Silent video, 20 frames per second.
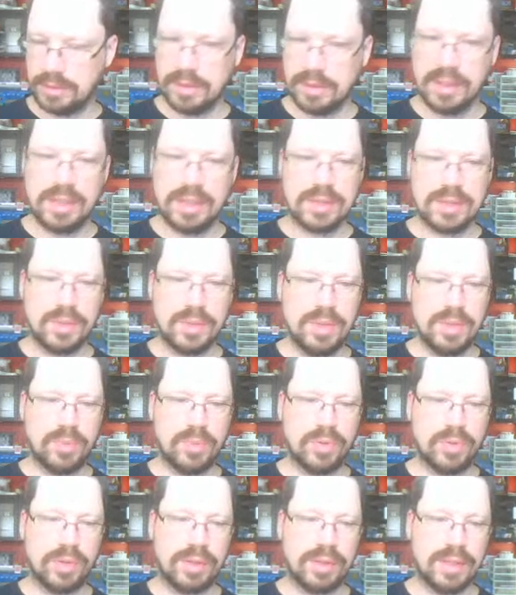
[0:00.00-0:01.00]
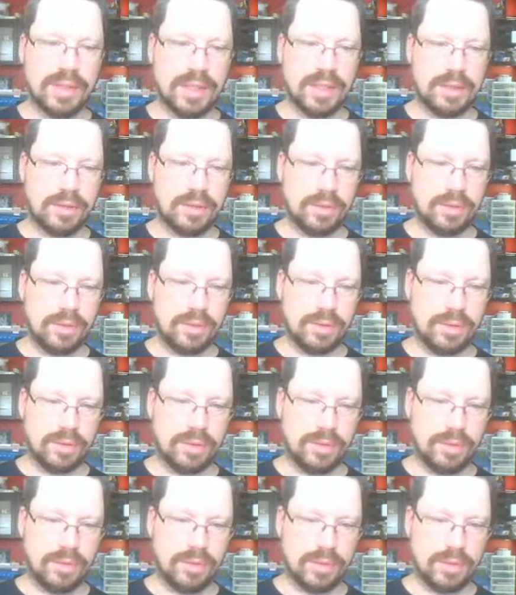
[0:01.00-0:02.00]
it's really important that your
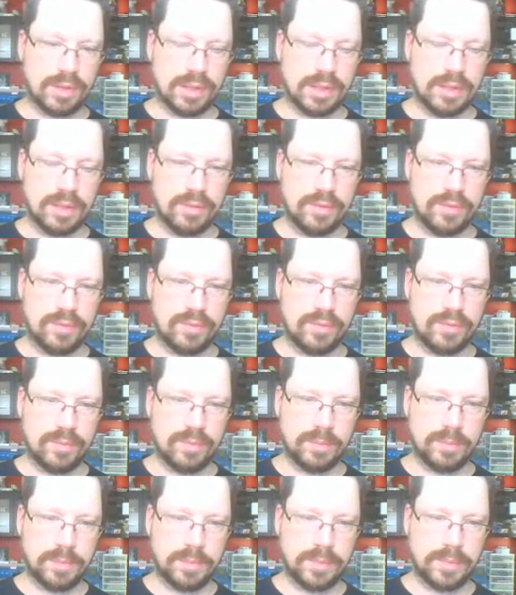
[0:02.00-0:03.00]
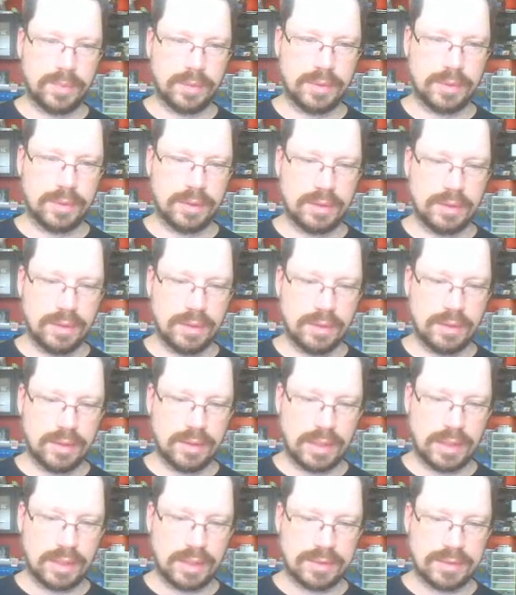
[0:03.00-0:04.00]
kind of
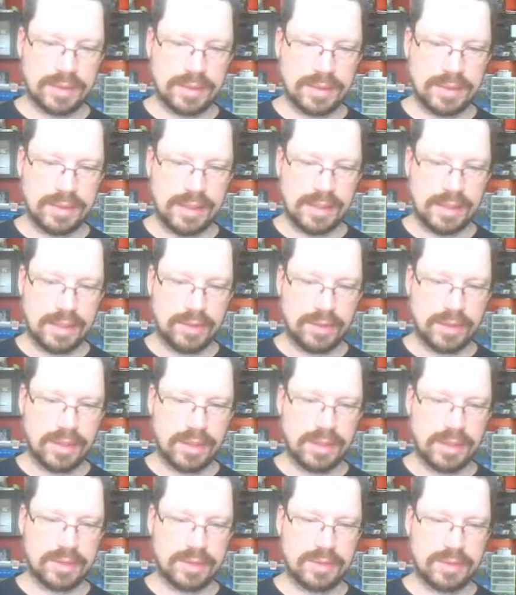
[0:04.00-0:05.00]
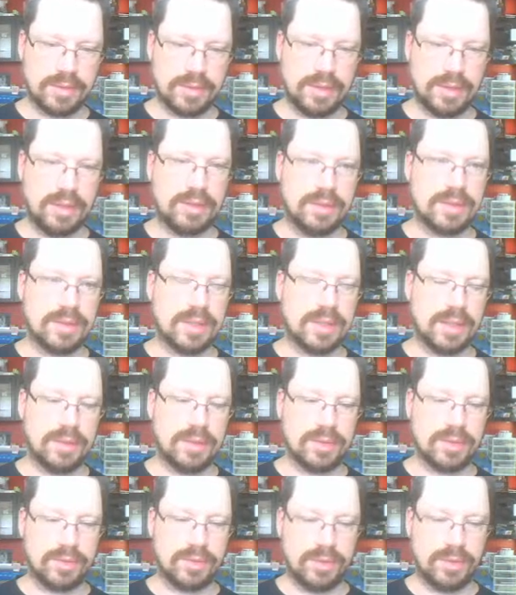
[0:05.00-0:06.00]
outside layout connects to the inside,
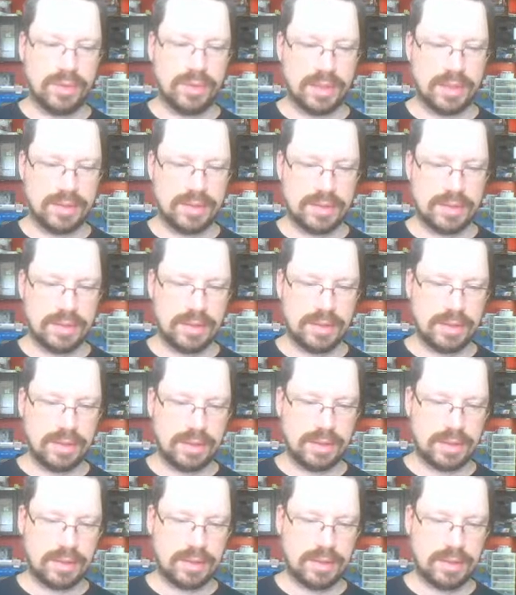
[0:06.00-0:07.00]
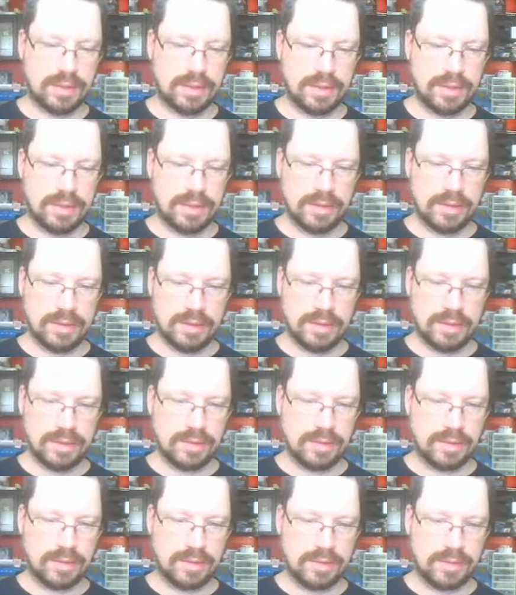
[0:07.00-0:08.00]
so you can see like
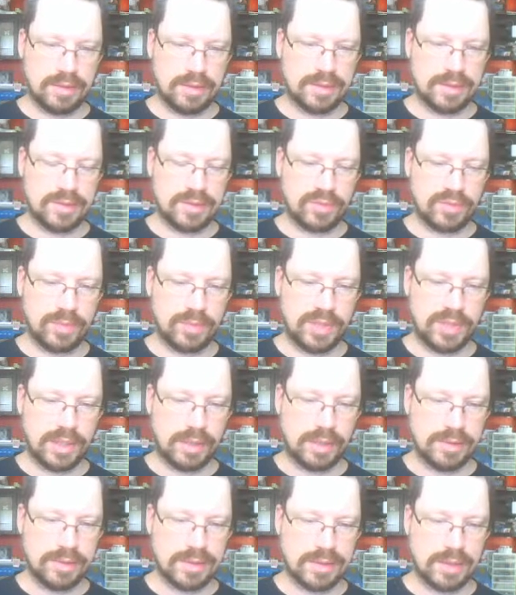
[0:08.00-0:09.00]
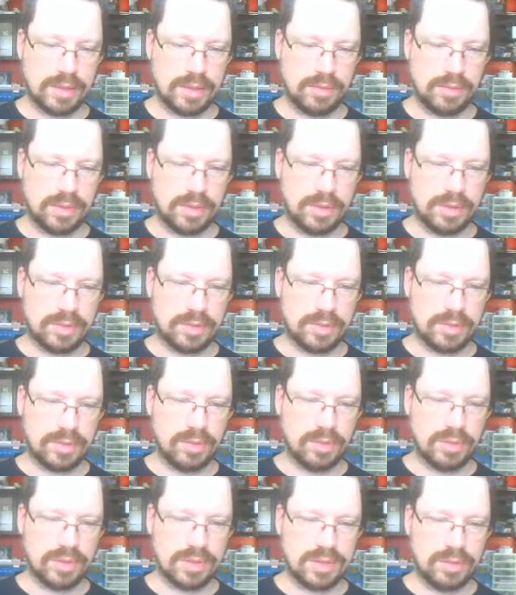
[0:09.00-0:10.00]
this is from the outside, right? So
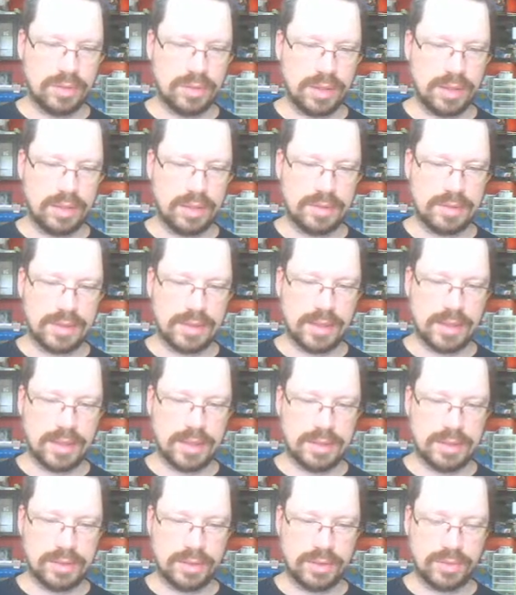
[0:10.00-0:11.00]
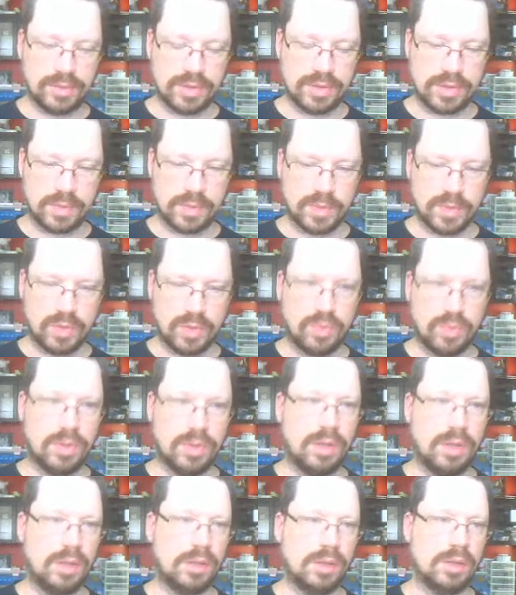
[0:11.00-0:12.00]
there's looking inside, and there's a small
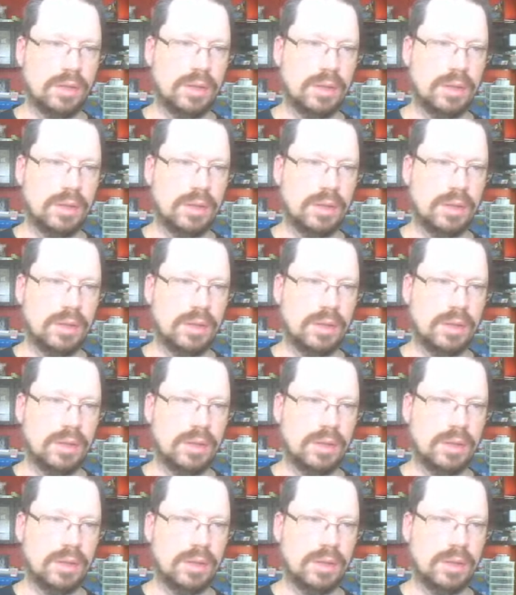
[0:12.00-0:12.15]
wall.